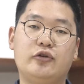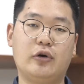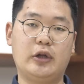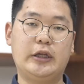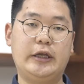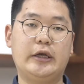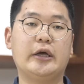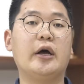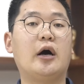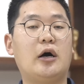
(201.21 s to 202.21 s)
usually in
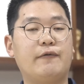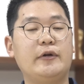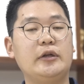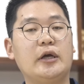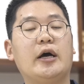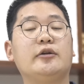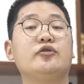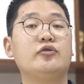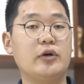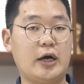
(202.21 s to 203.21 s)
an oven at
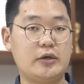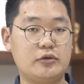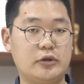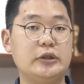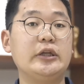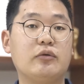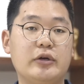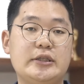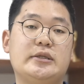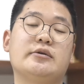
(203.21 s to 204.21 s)
200
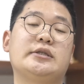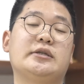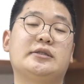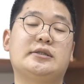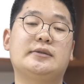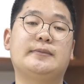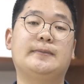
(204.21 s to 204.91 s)
degrees Celsius.